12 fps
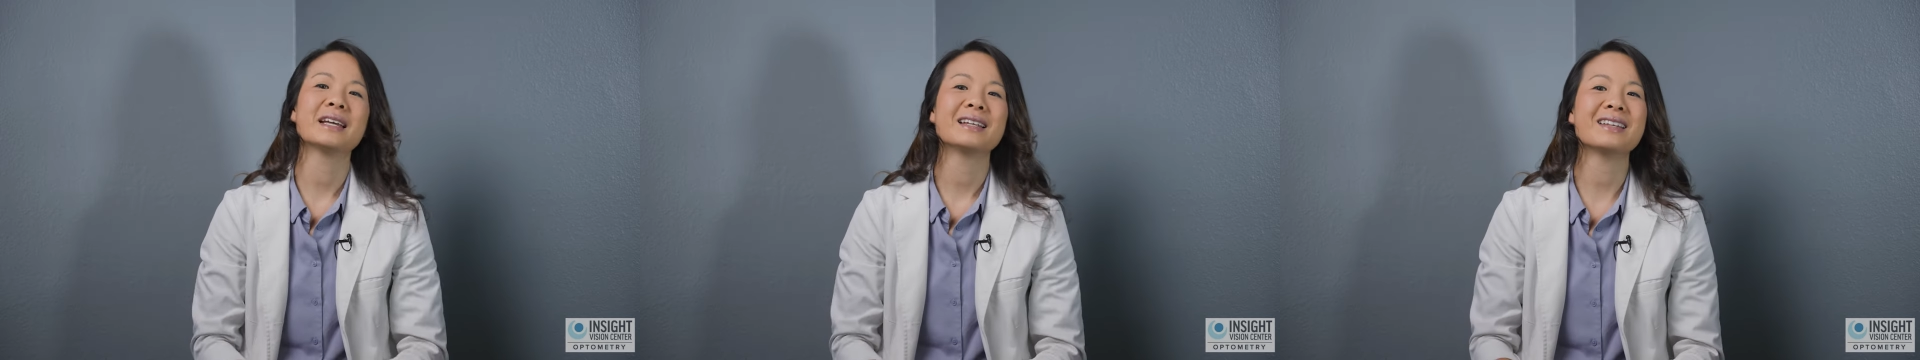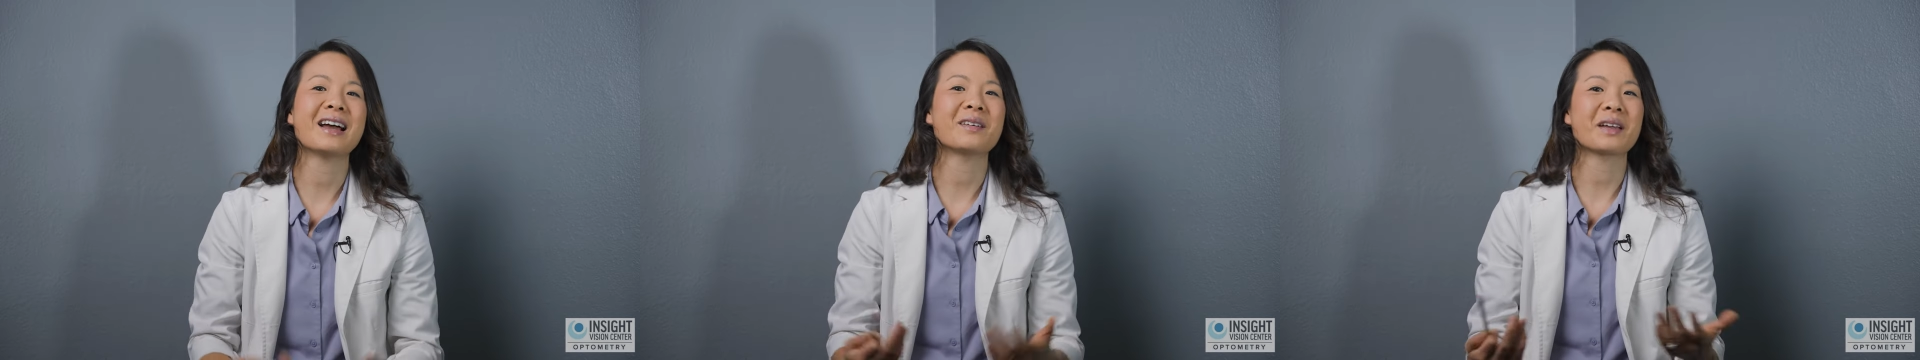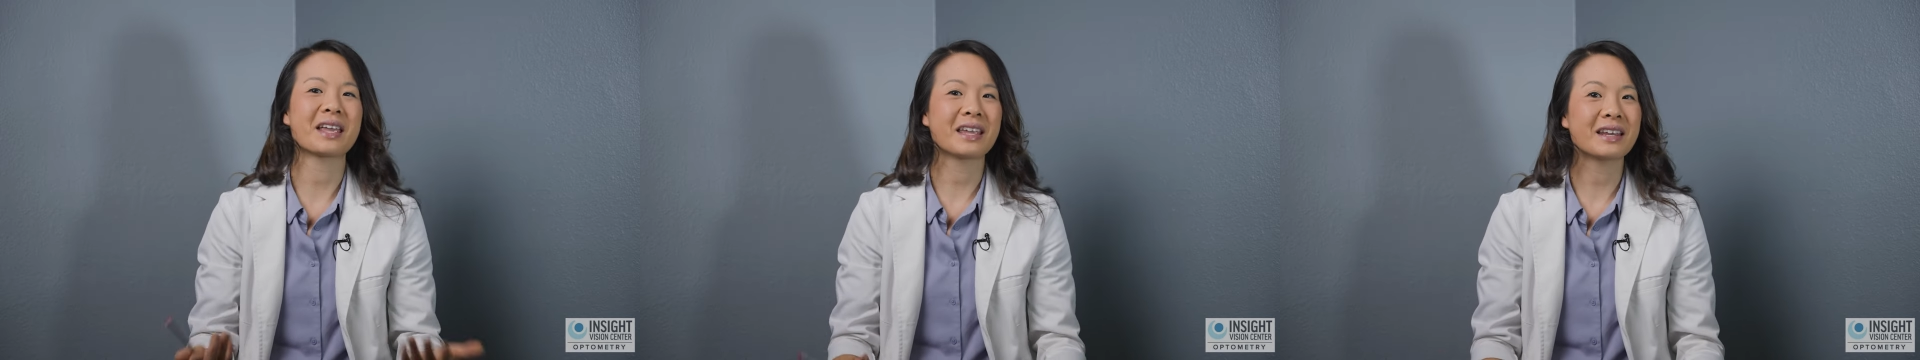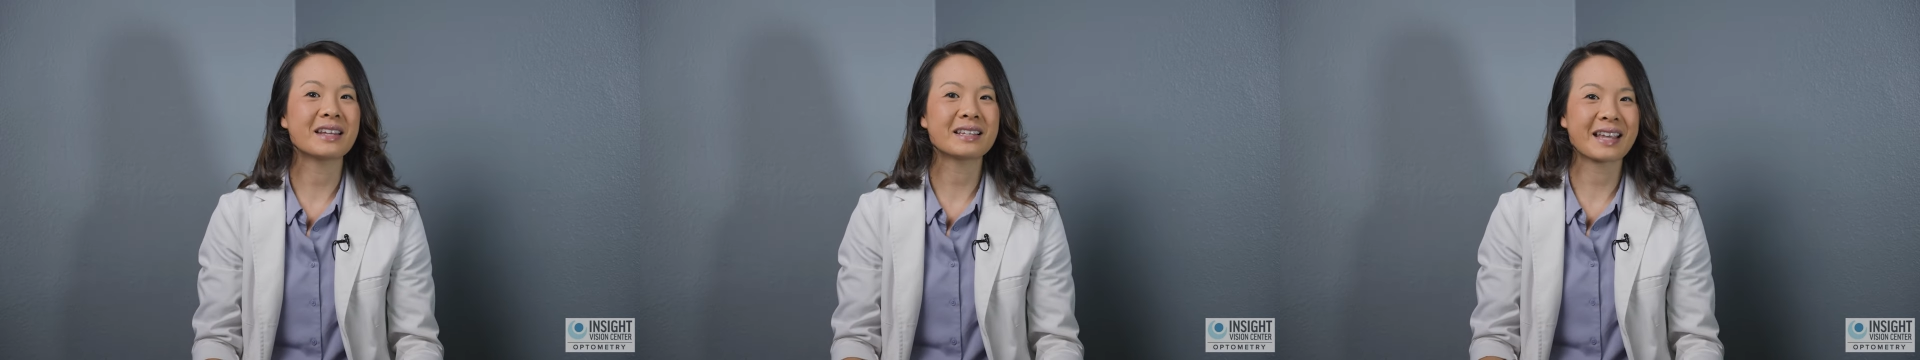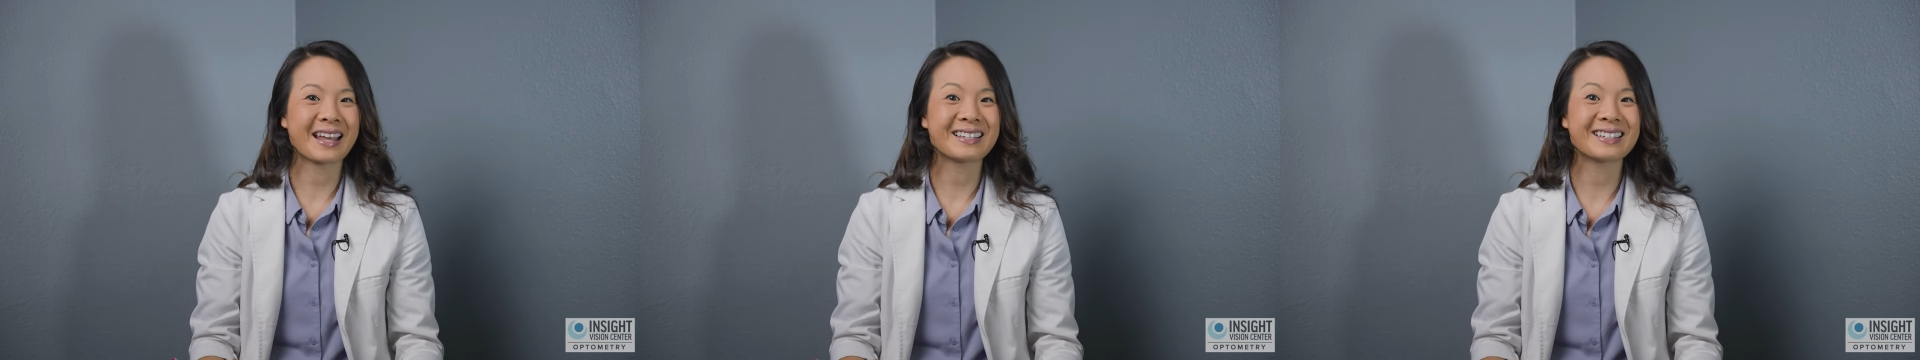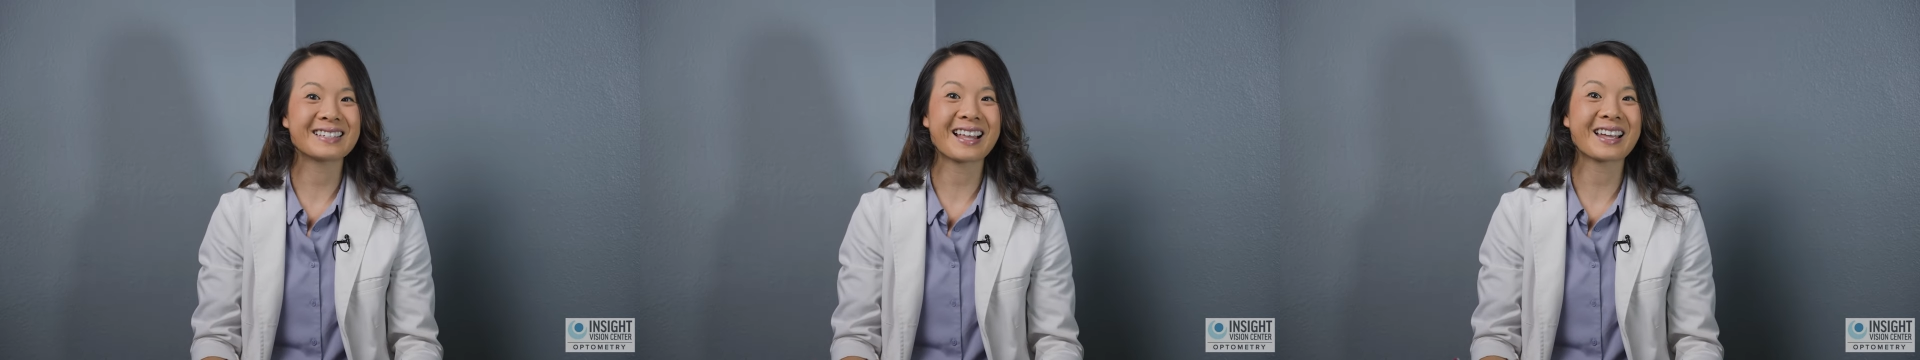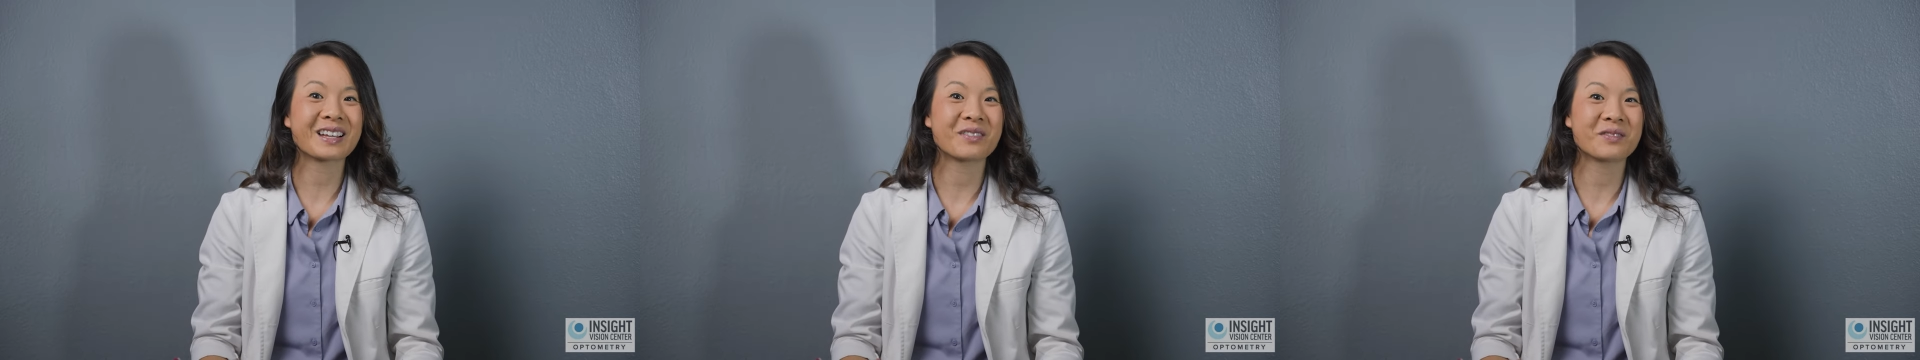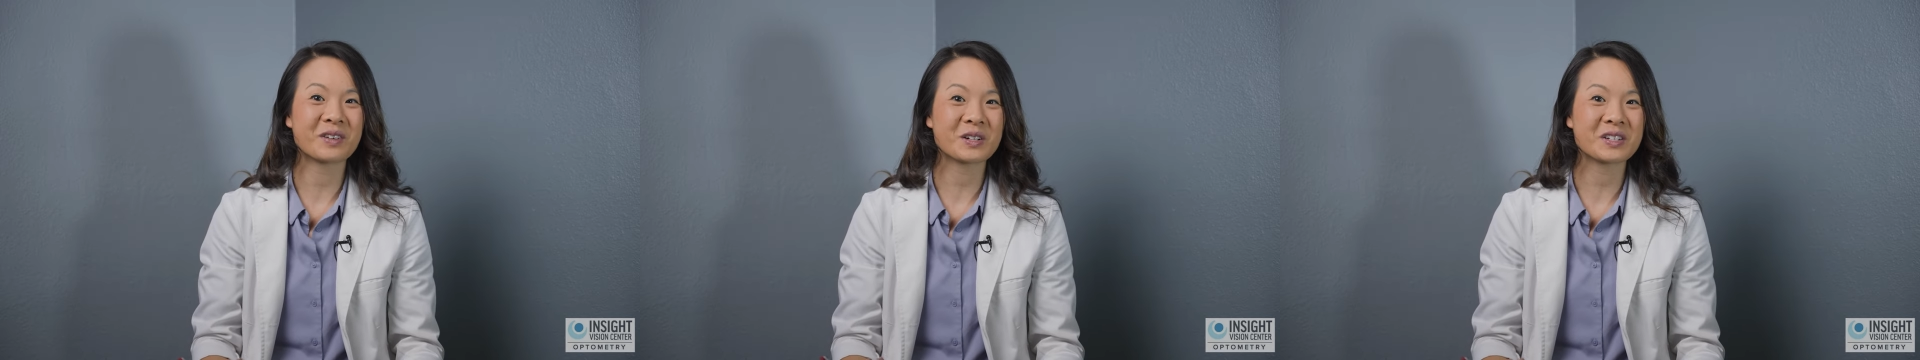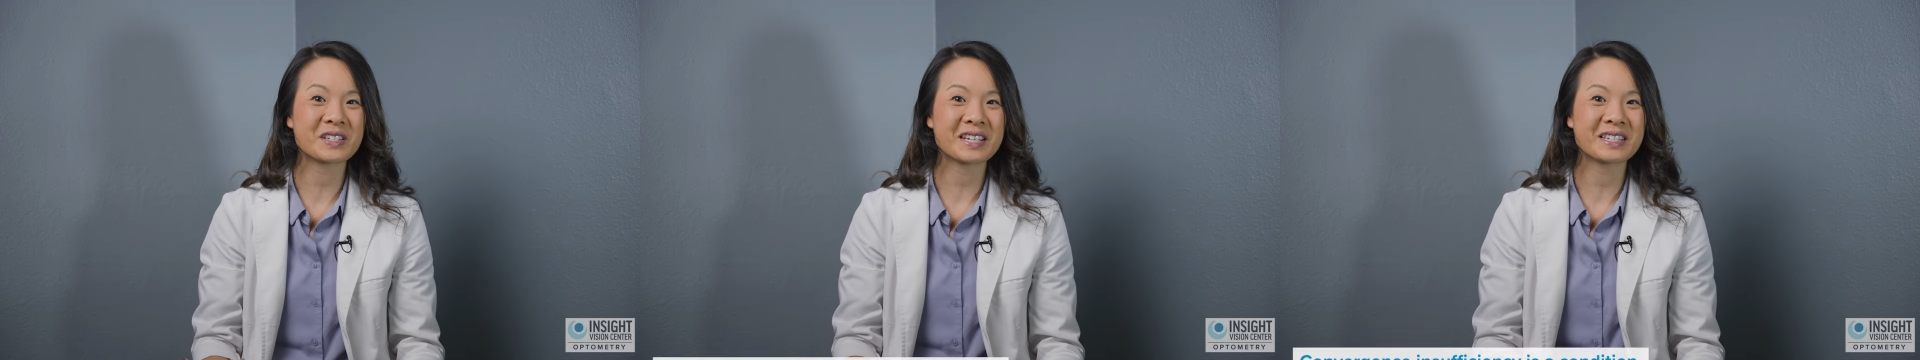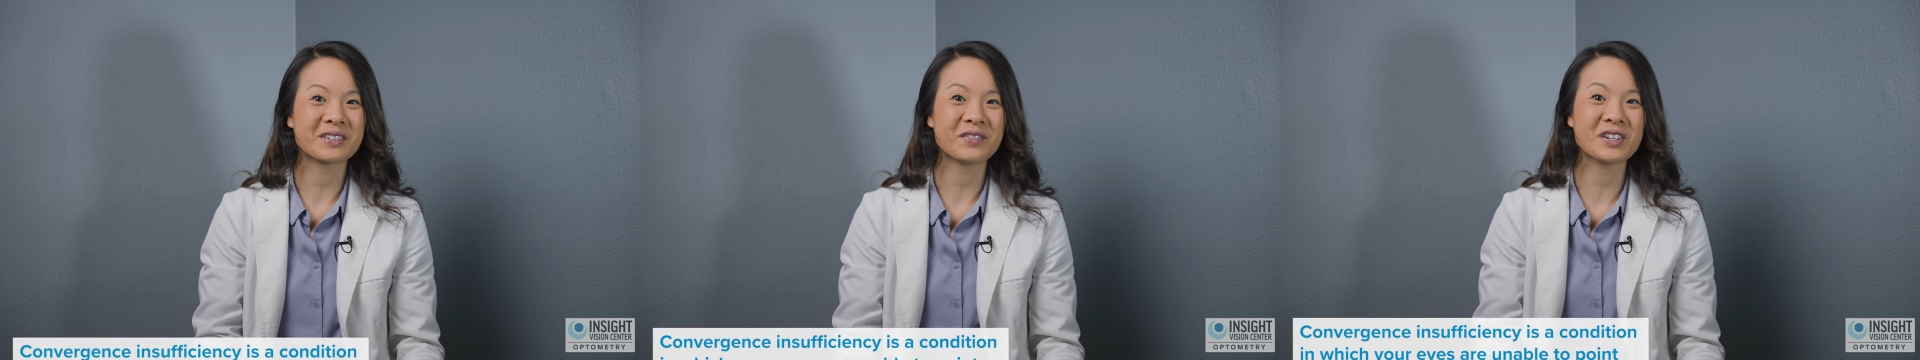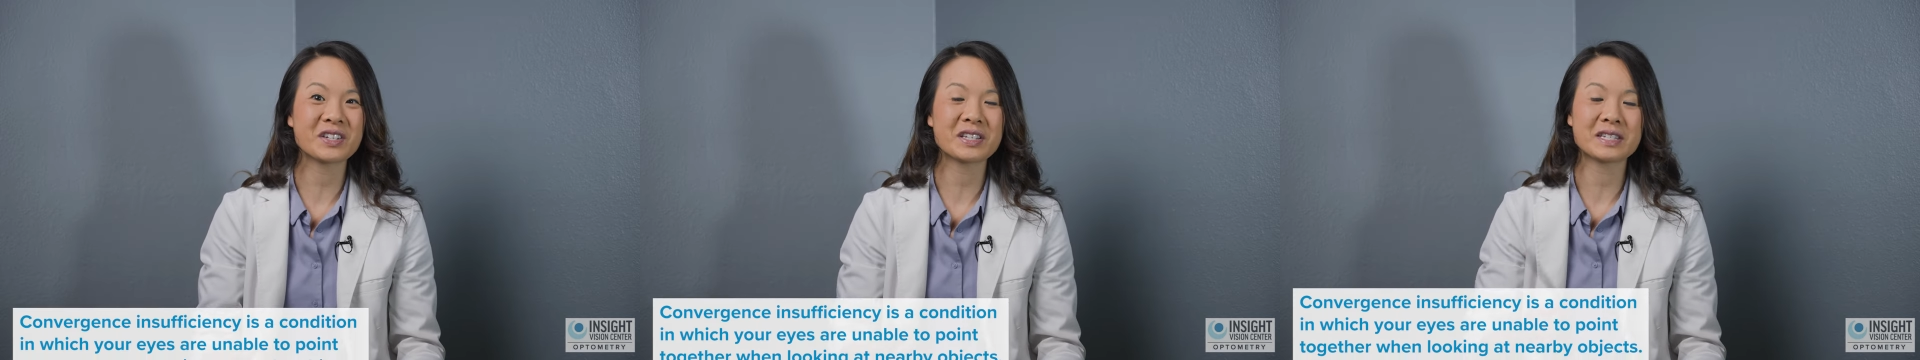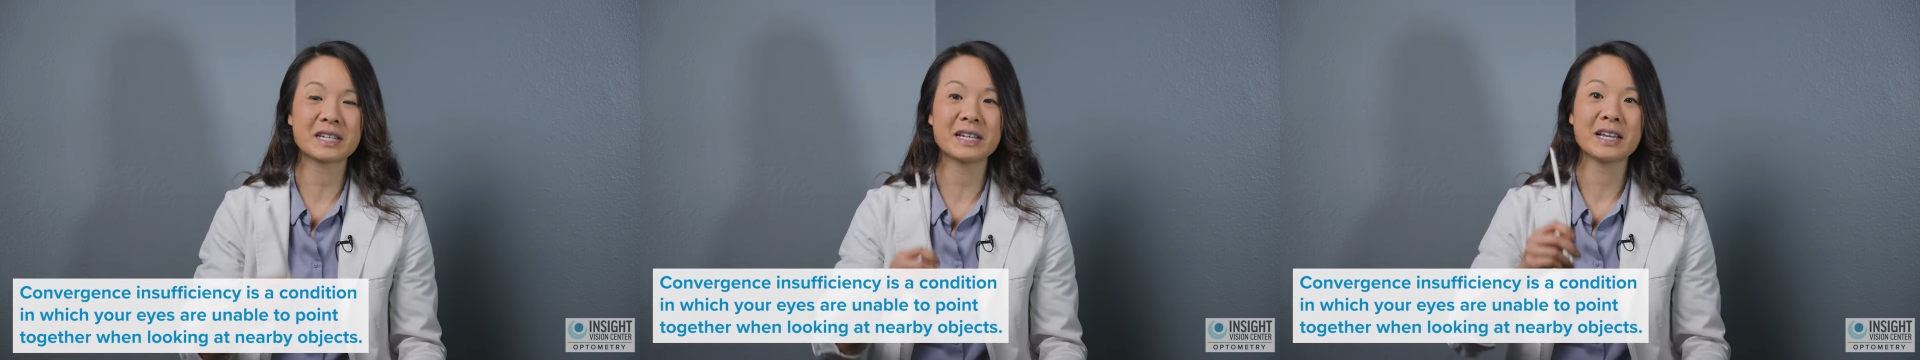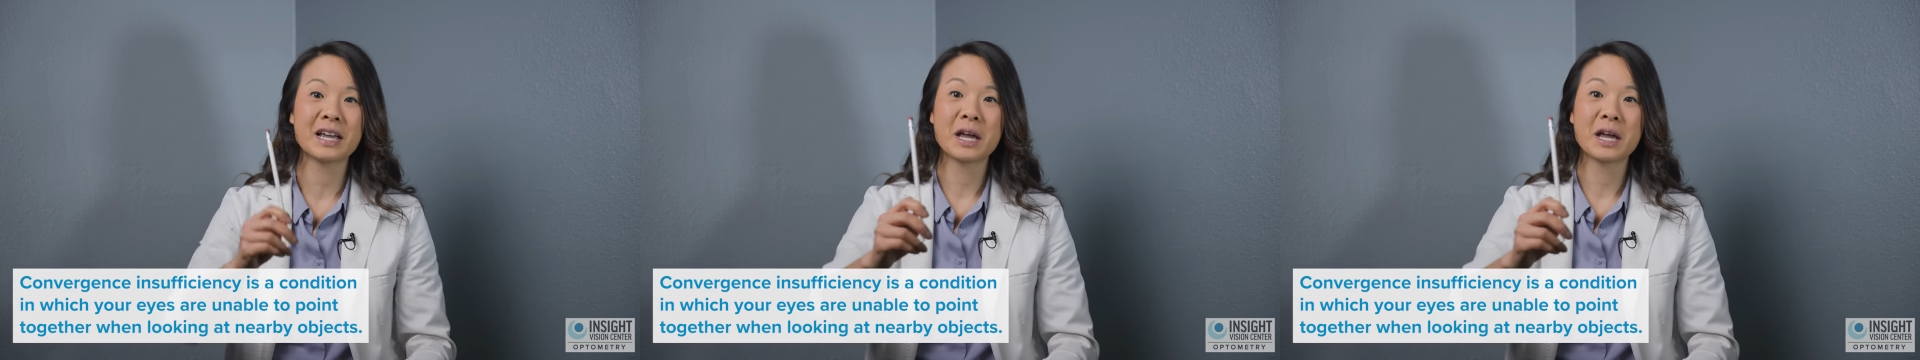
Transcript: Now, in cases like convergence insufficiency,